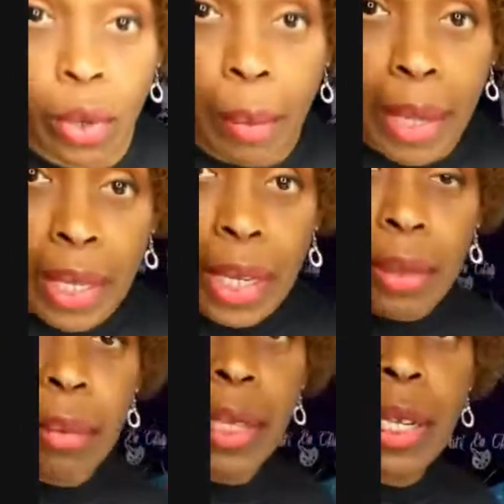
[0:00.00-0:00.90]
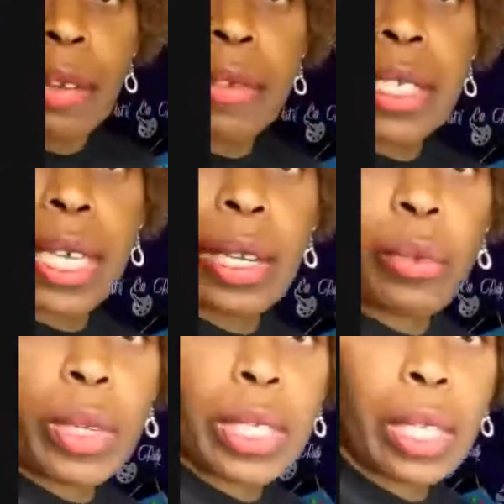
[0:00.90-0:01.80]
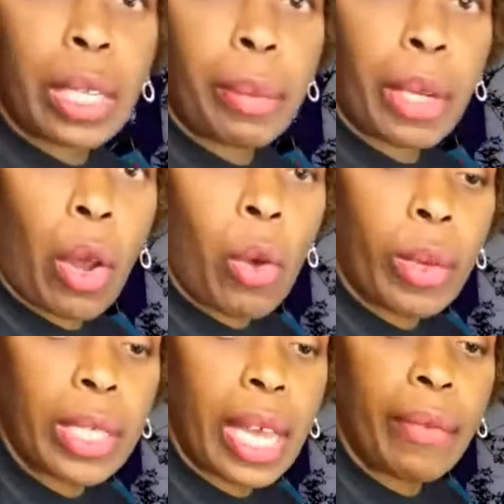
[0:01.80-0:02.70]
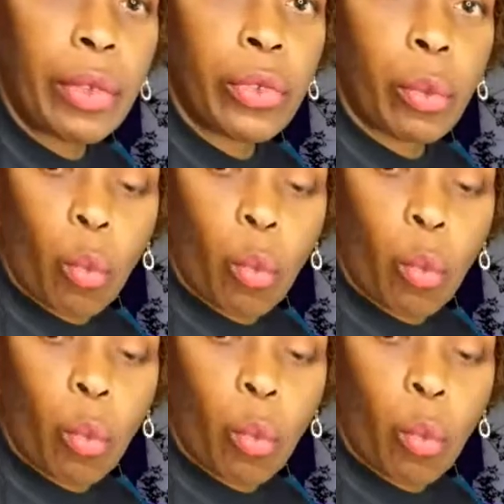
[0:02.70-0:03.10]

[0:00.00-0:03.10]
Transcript: I may not have said it recently, but always have you some